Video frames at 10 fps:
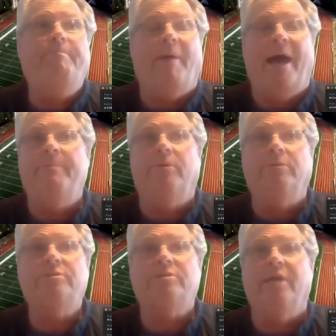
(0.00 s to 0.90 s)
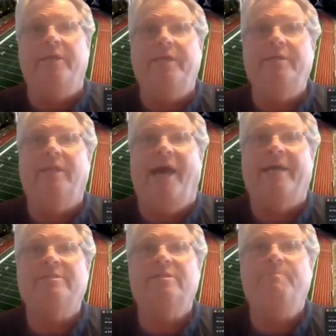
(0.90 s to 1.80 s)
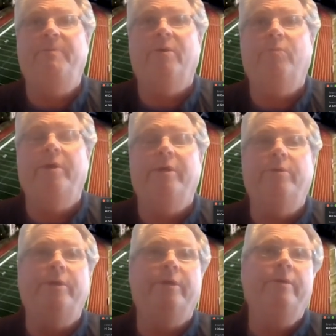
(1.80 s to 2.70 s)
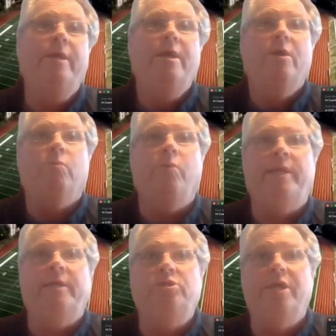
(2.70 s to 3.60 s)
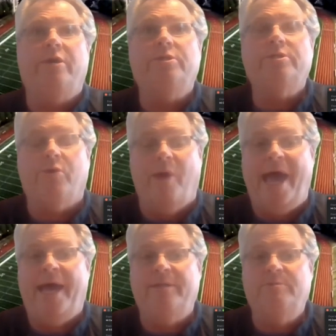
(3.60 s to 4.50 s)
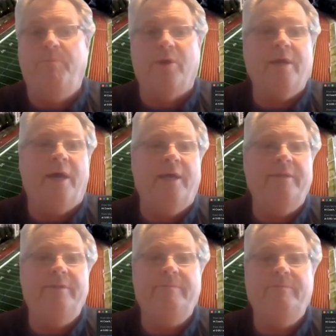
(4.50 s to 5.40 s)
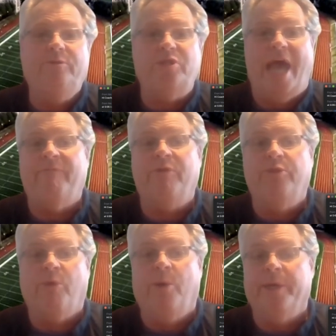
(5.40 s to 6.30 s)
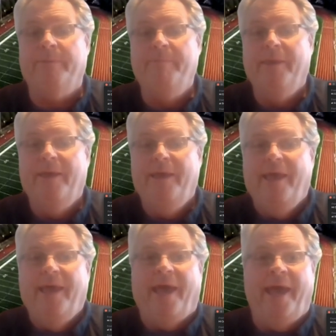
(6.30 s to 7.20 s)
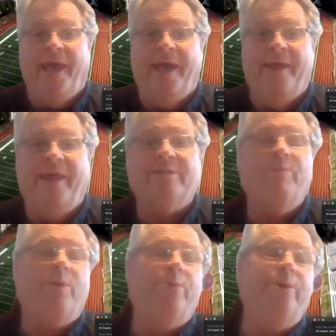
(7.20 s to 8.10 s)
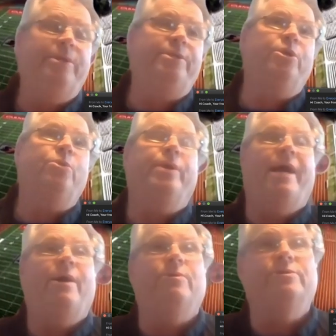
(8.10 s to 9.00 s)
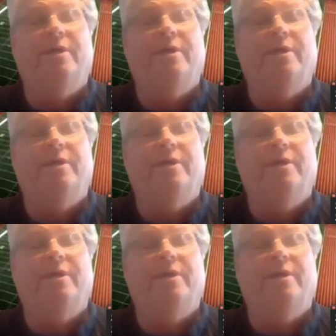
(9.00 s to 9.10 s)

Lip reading: Bible study classes, but where we're reading Jairus Tarad's book on javelin throwing. And that's what we would do when I was